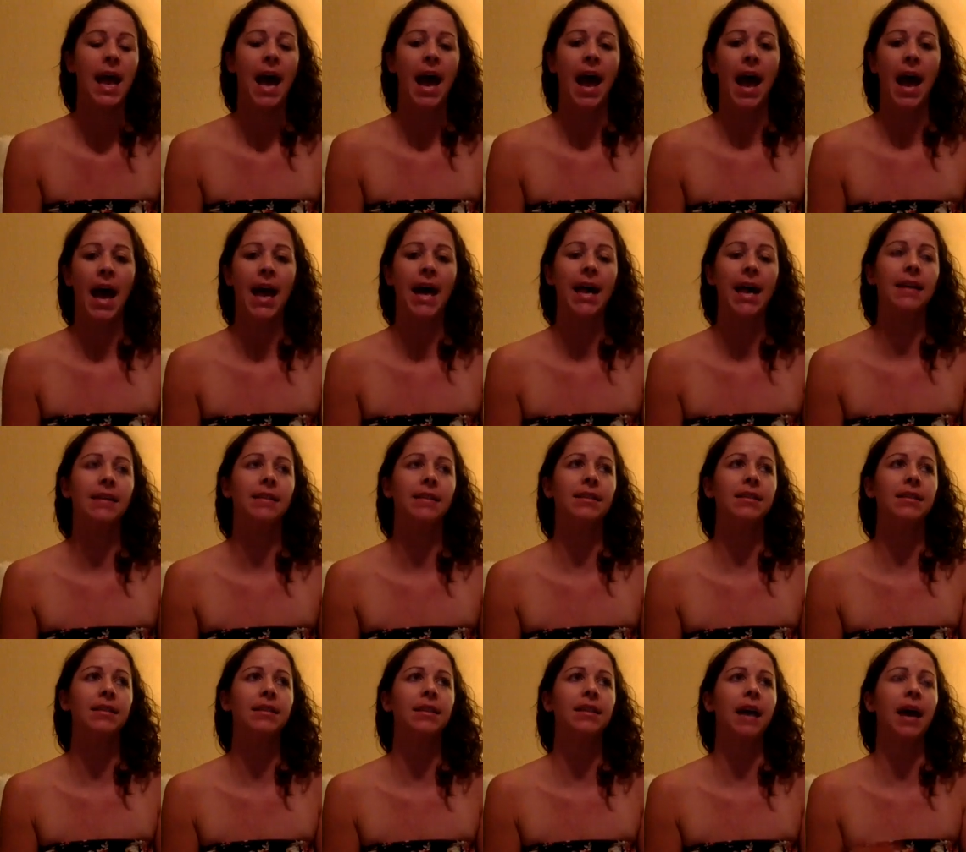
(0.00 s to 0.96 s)

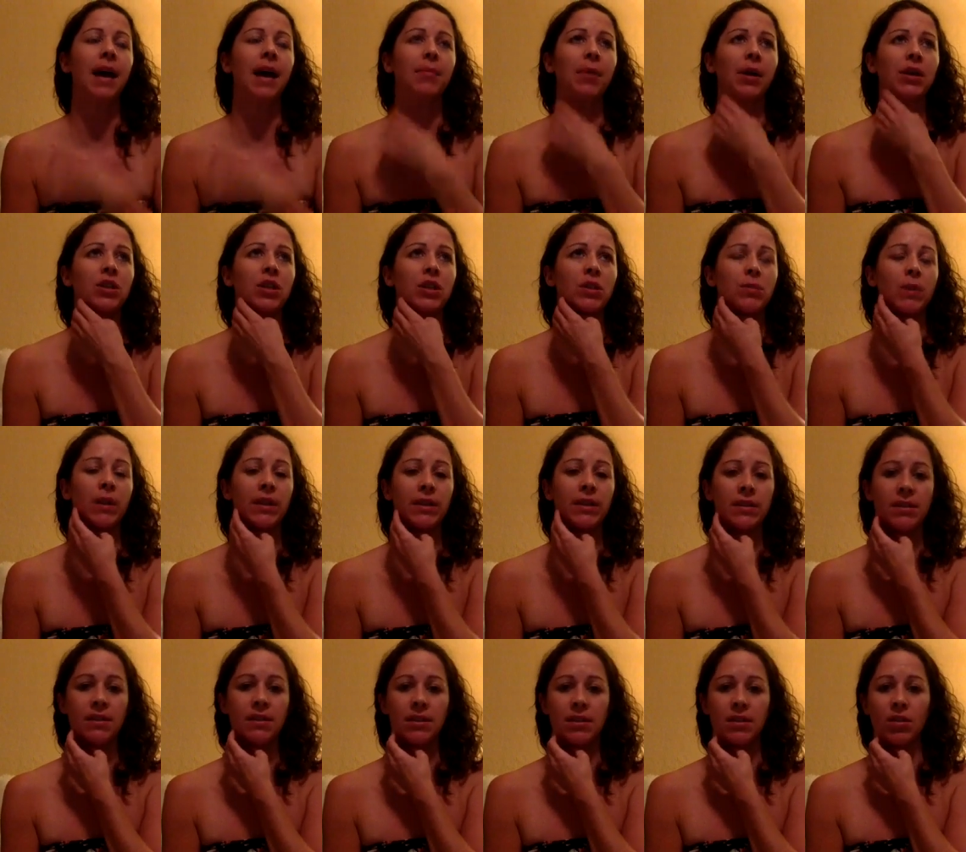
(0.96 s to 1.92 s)
And I just
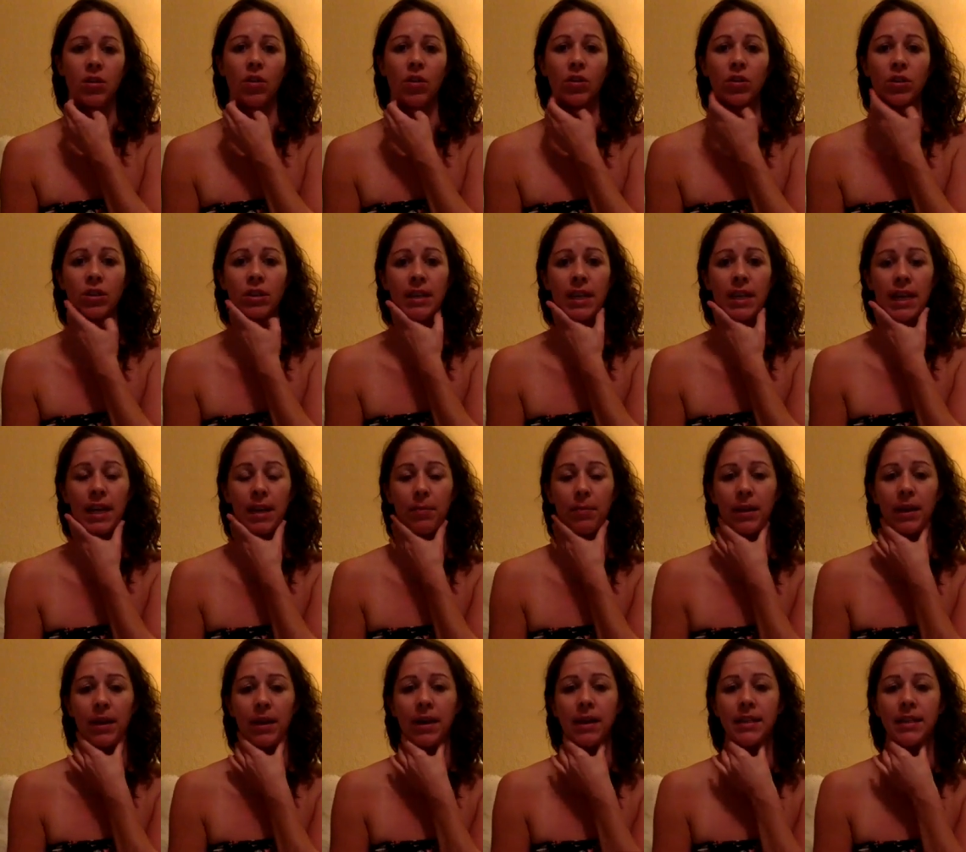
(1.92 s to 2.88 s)
wanted to talk today
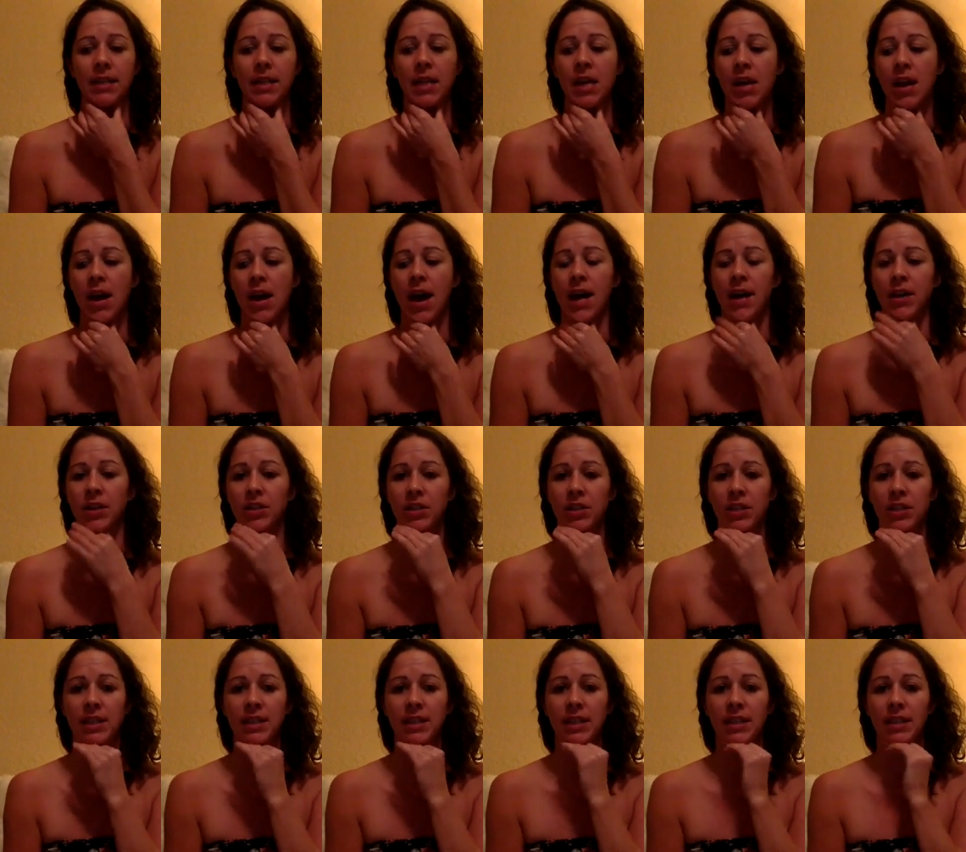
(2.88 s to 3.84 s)
because I
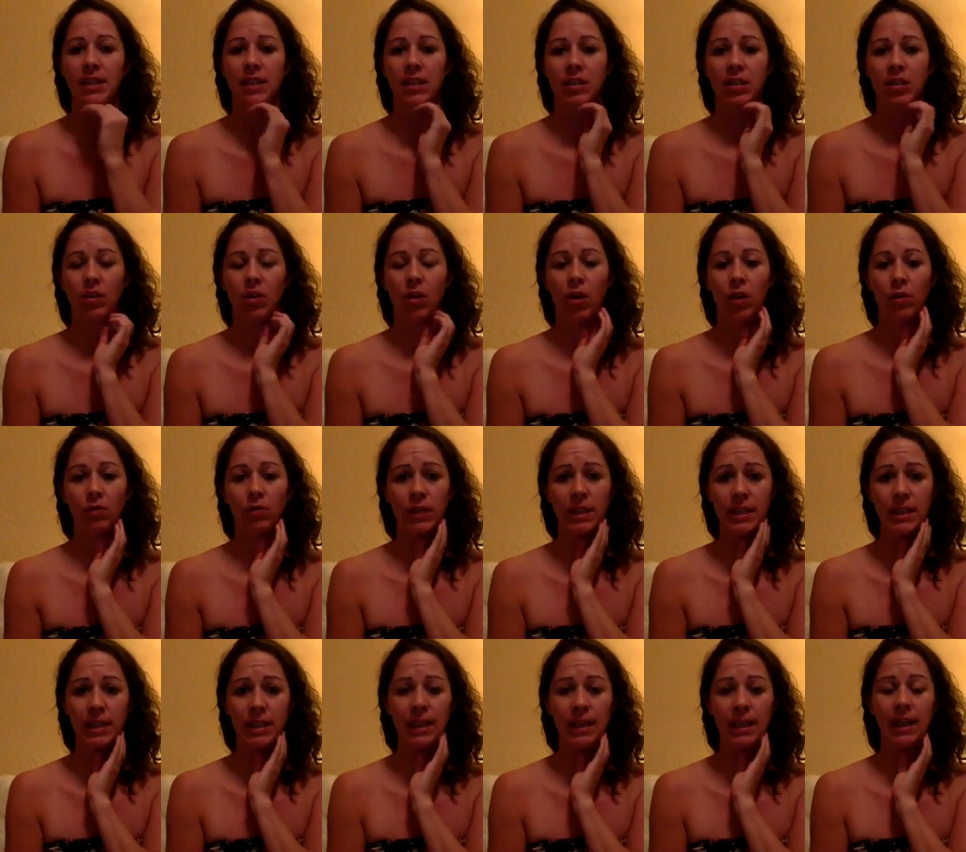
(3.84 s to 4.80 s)
just did this call
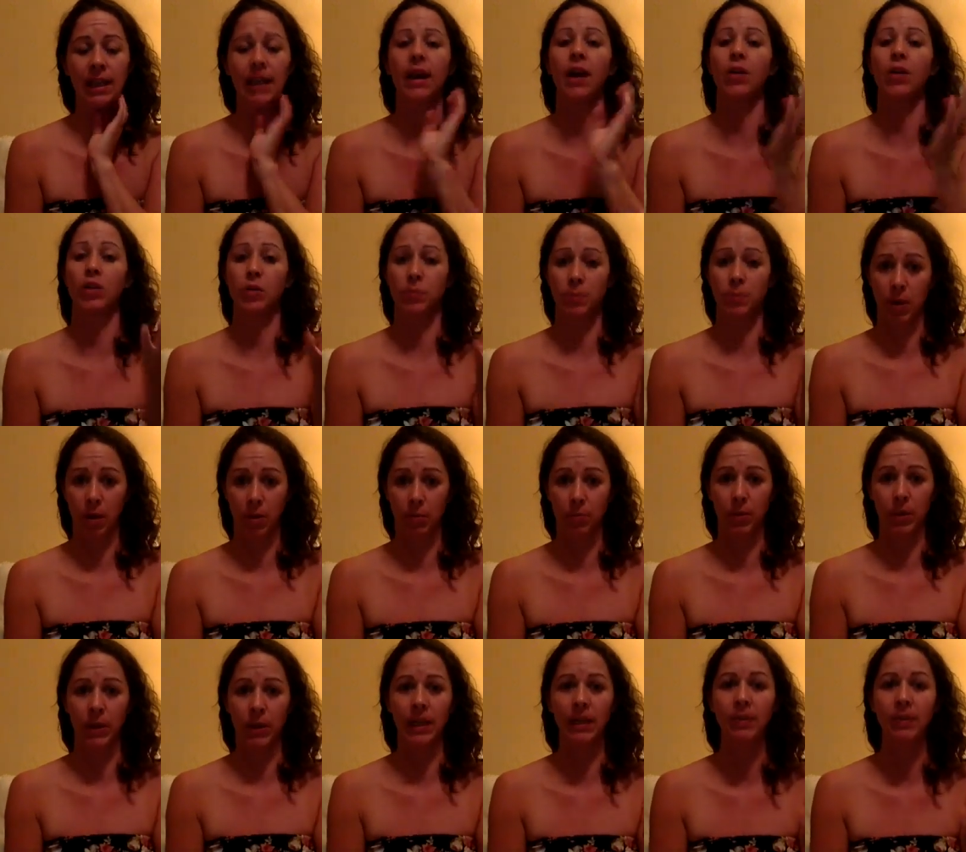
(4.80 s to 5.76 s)
recently, How to Become
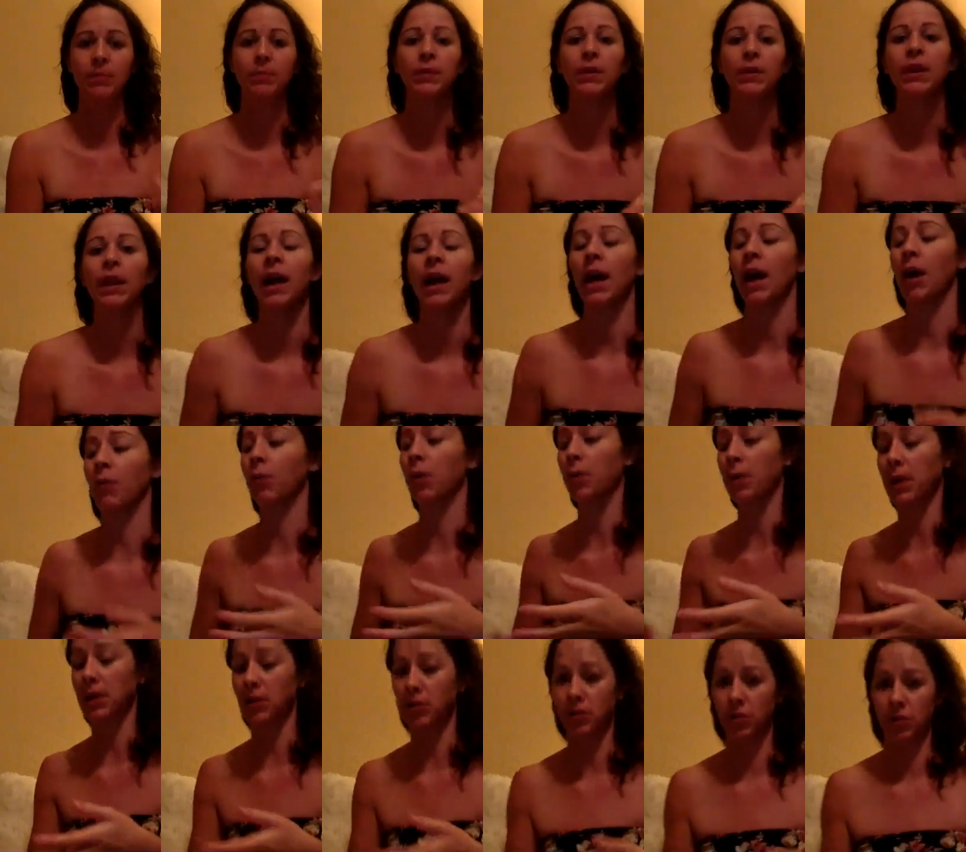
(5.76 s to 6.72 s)
Money, and we
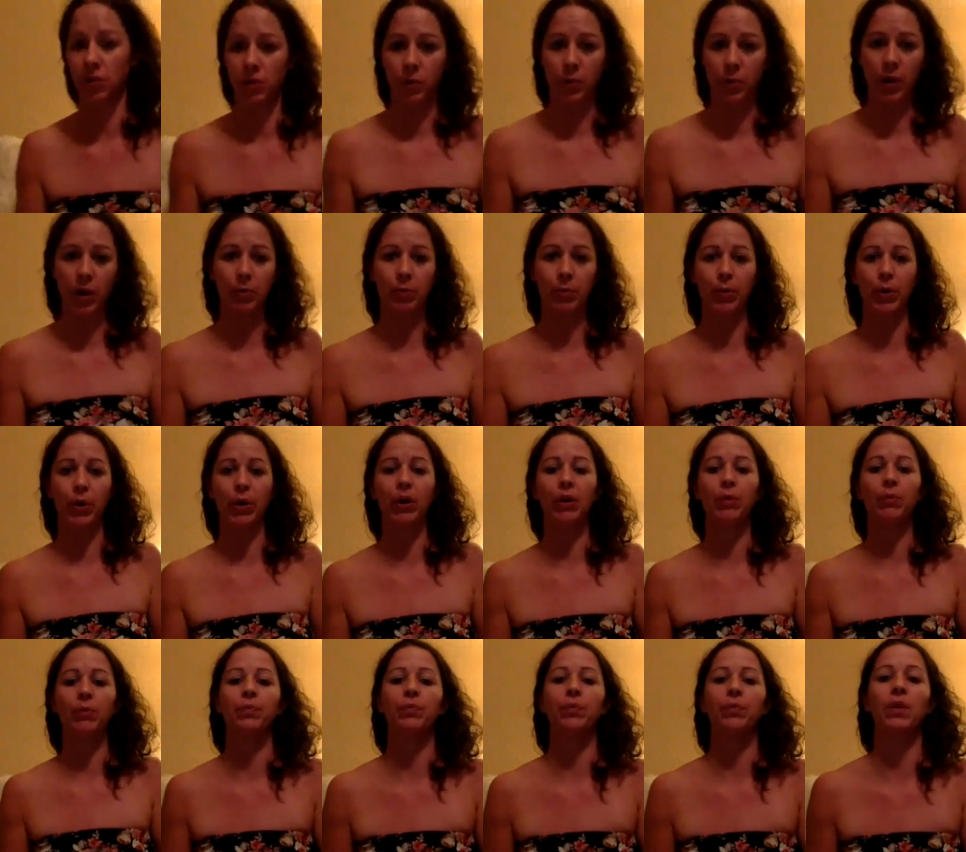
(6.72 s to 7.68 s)
went through the workbook
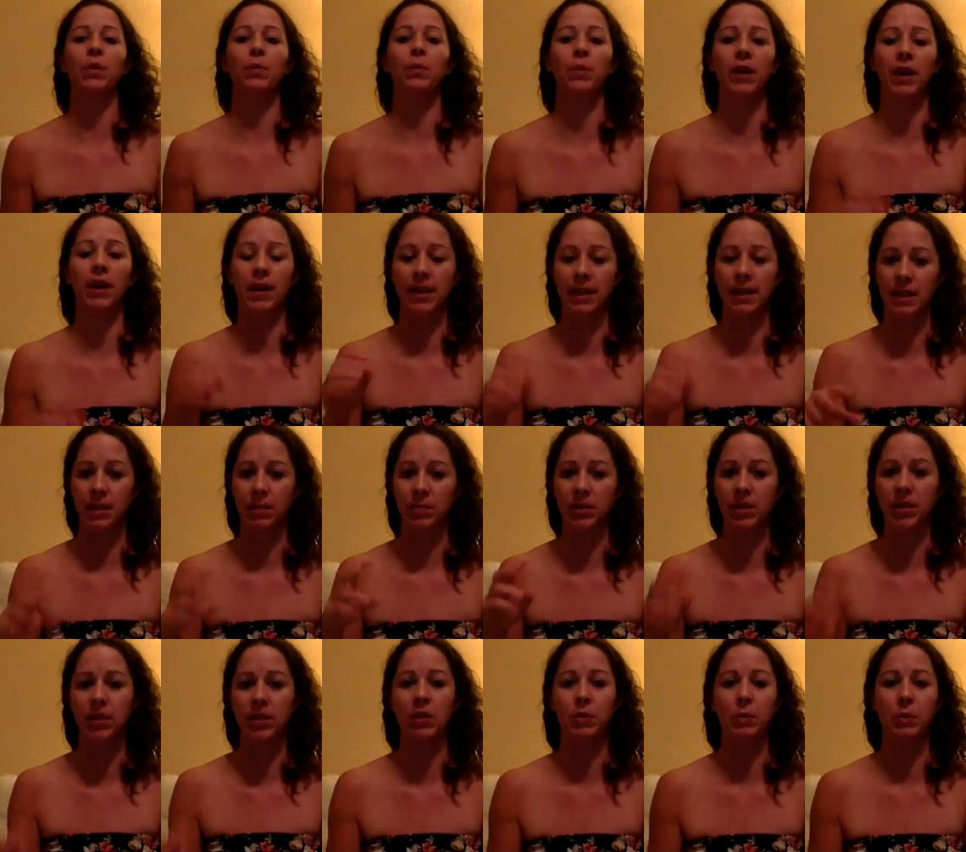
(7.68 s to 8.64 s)
and we kind of dipped
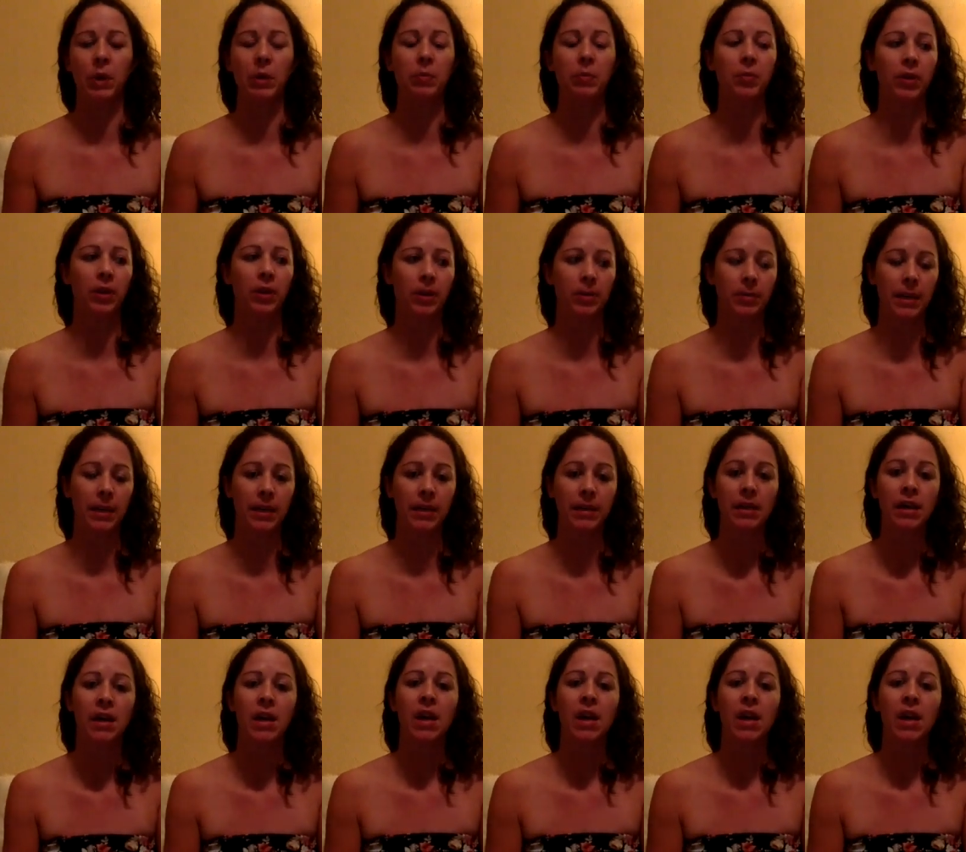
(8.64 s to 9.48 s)
into the workbook a bit.